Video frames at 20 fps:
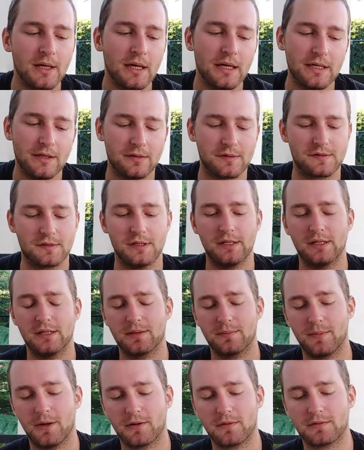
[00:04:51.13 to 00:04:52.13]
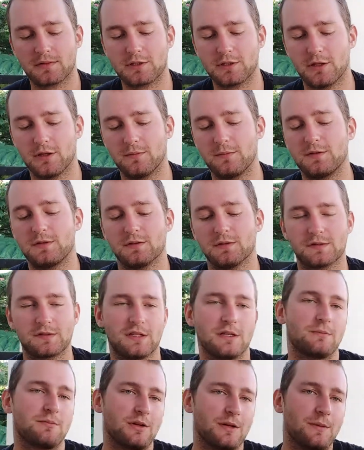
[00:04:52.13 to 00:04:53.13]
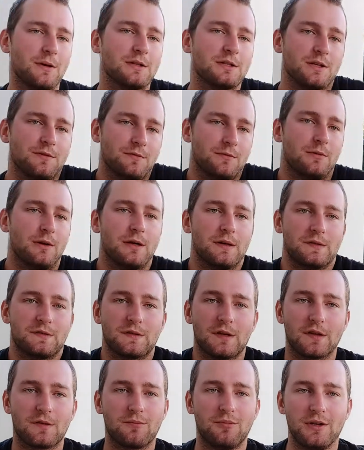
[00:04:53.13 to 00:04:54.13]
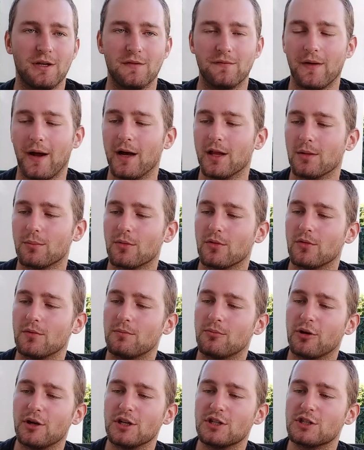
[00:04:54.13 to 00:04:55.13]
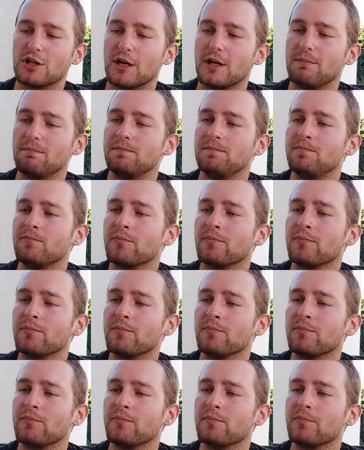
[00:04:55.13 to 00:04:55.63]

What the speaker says: You'll see it in the bottle shops. You'll see it pretty much everywhere. So it's pretty available, pretty cheap.